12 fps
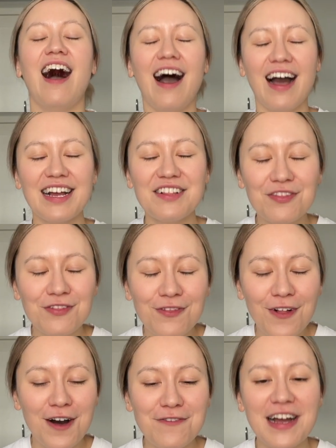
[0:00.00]
I
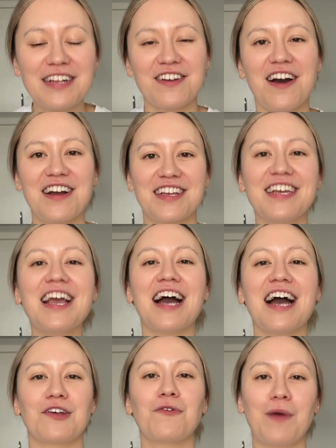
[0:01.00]
love italki
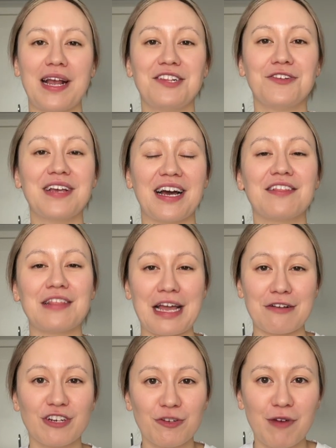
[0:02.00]
as a way to get
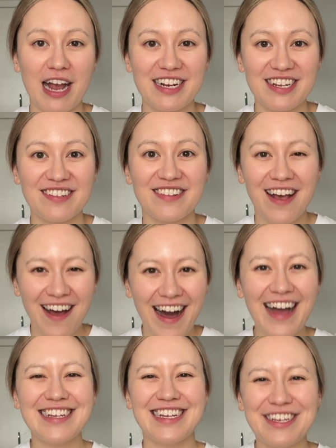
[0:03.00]
language practice.
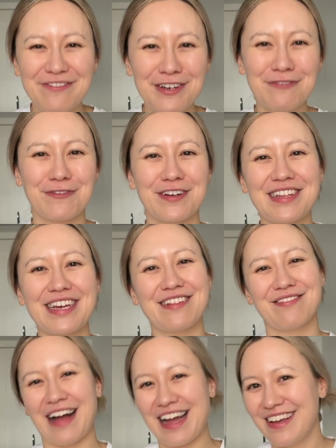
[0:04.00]
I even really
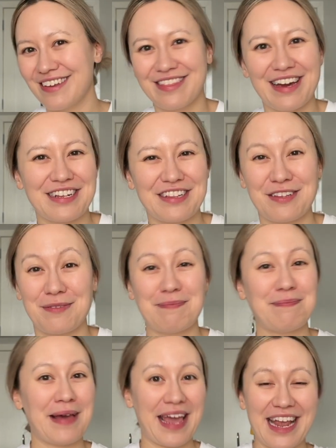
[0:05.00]
like that it's
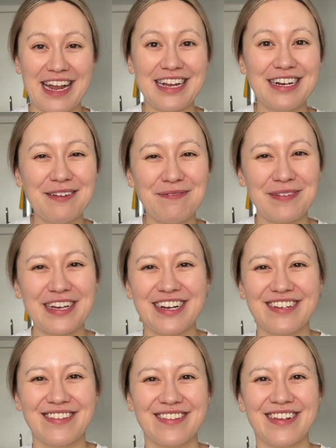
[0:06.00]
paid
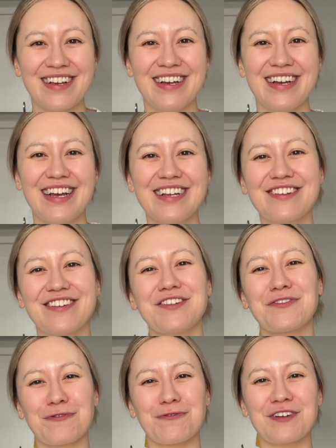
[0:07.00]
because it's
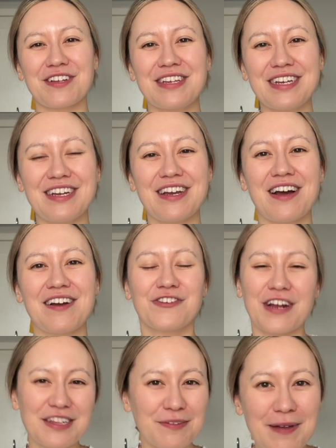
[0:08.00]
just really
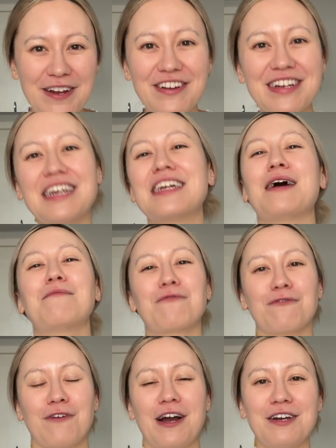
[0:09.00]
transparent and
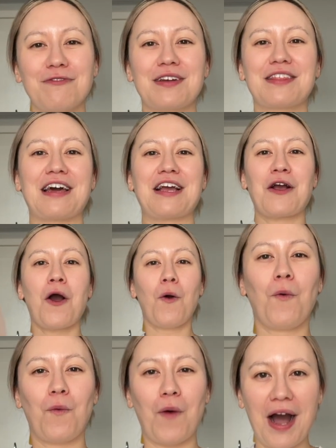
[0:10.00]
upfront with like
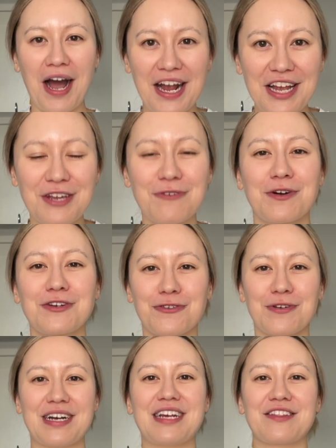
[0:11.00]
why you are
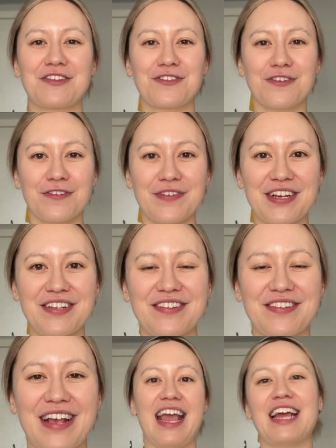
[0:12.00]
joining the
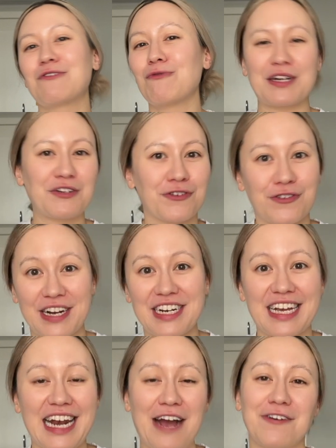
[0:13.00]
service and what you're trying to
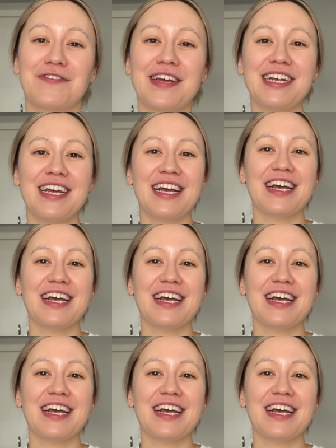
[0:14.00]
get out of it.